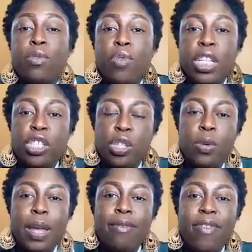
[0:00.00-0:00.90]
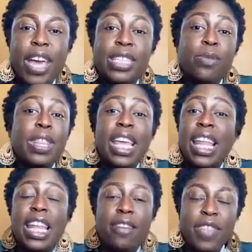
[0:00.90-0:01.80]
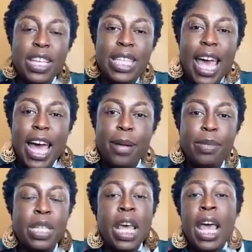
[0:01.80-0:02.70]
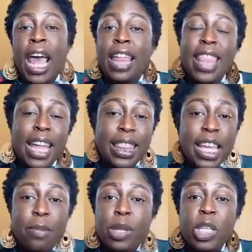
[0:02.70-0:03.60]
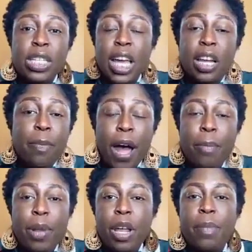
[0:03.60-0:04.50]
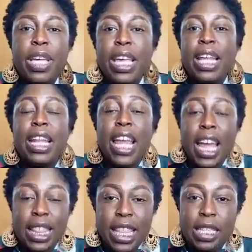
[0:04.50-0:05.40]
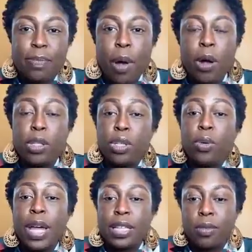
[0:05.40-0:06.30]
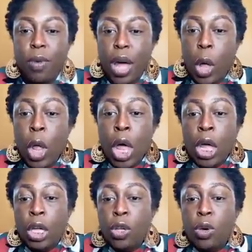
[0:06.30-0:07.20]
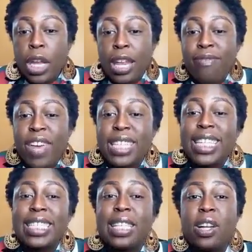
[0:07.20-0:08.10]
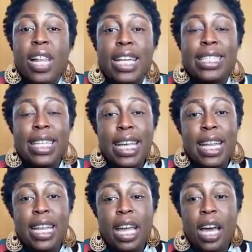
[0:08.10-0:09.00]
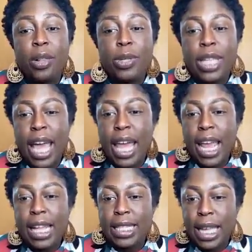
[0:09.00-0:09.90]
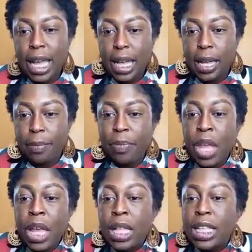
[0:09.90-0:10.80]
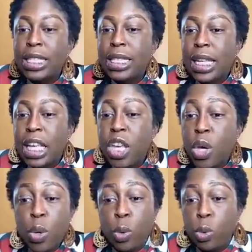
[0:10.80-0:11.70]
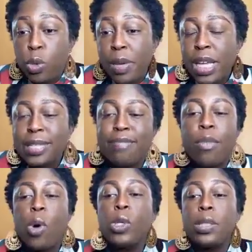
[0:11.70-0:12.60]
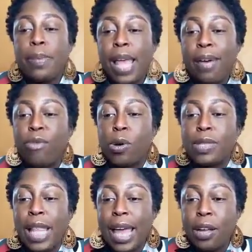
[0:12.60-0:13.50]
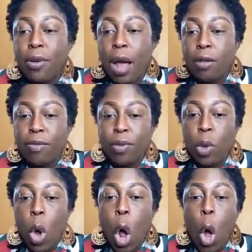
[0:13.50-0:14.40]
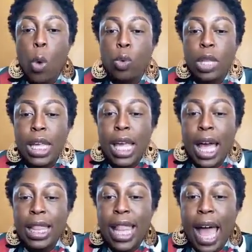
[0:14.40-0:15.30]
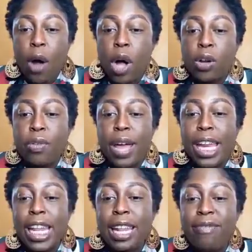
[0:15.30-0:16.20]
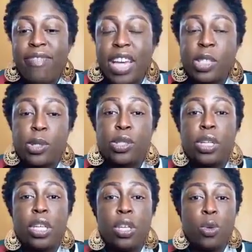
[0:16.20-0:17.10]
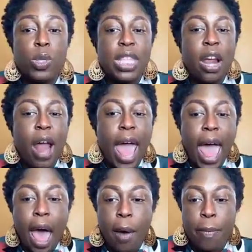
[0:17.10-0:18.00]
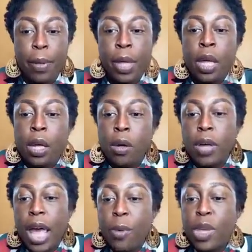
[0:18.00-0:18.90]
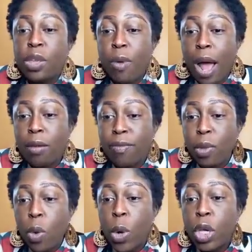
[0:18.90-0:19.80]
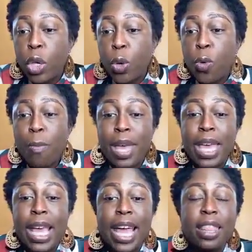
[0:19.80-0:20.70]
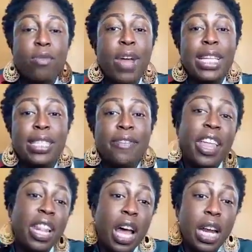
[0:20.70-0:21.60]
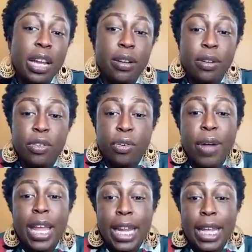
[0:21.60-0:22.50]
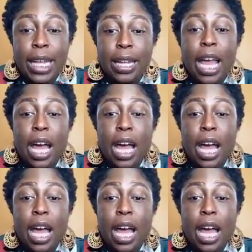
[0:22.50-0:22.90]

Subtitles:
rich to invest with any of these apps. And that theme is just kind of popping up again in this part two as well. You can invest as little as $10 at a time. This is huge because most platforms like Ground Floor only allow accredited investors to use their app. Okay, with Ground Floor, you, me, and the rest of the non-accredited